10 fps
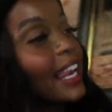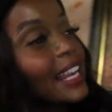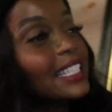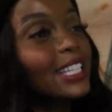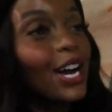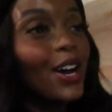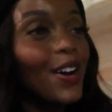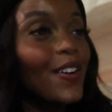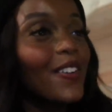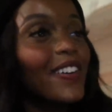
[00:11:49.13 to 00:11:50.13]
Let's go.
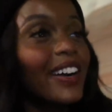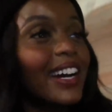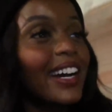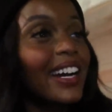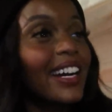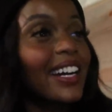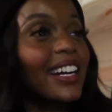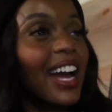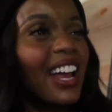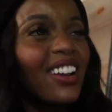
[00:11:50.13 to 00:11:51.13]

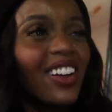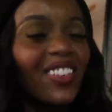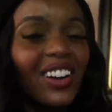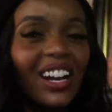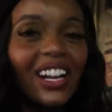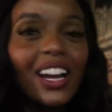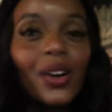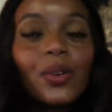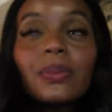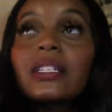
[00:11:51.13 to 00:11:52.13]
I know, right? I
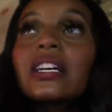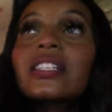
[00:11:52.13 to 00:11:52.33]
hope it